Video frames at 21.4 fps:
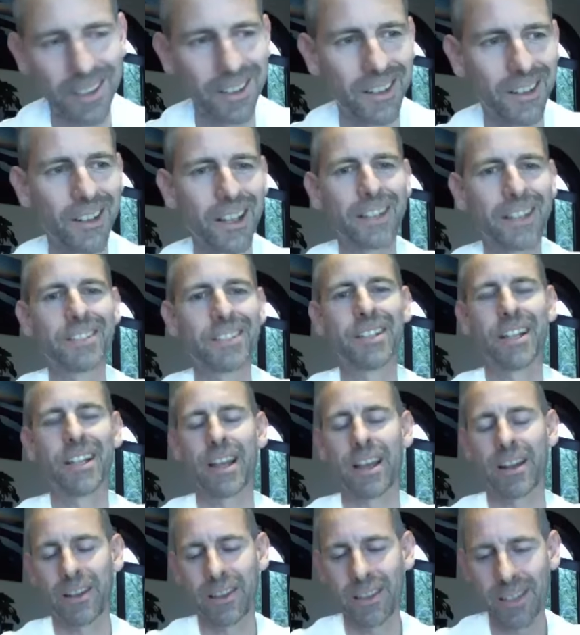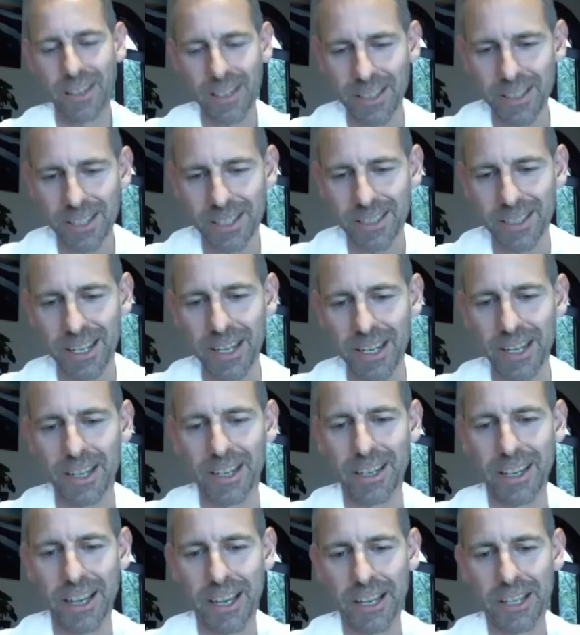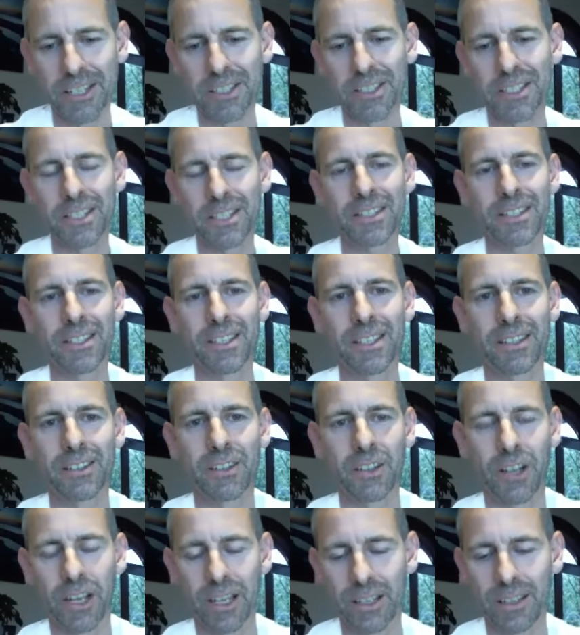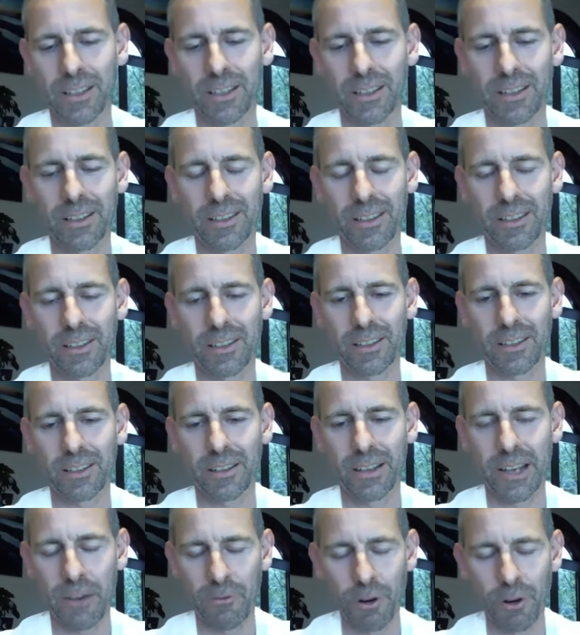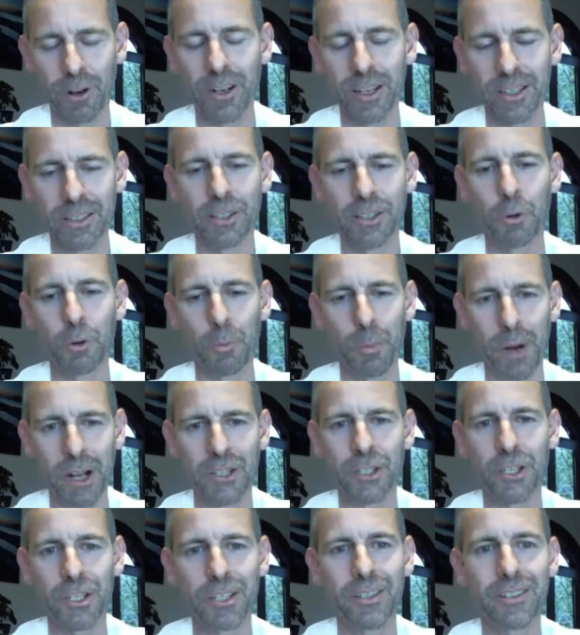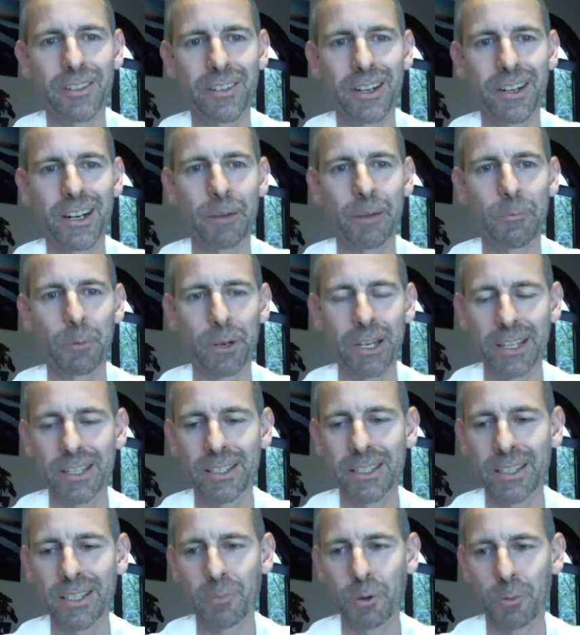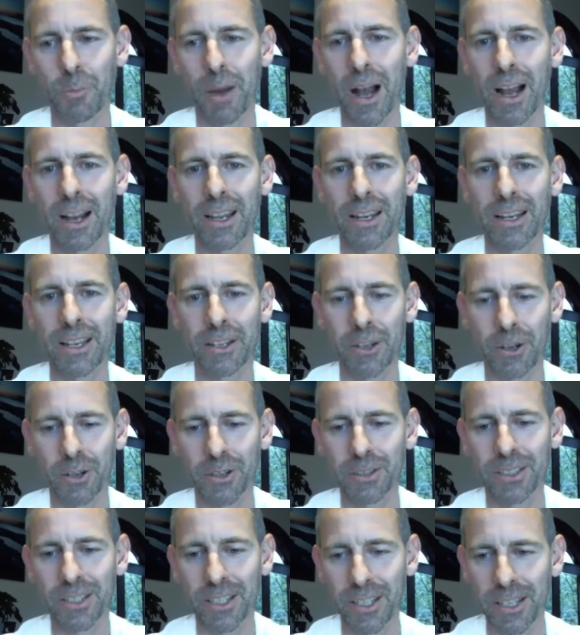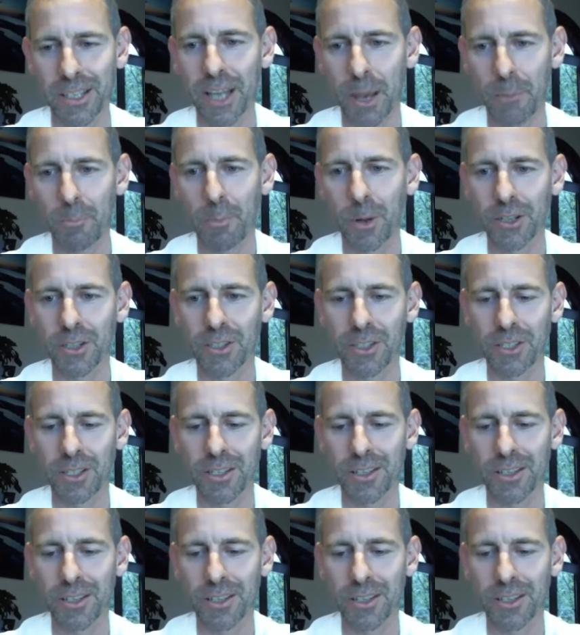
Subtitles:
I'll add to that. I think you just need a consistent, like, everyone needs to do a budget, right? And we need to put marketing costs in that budget.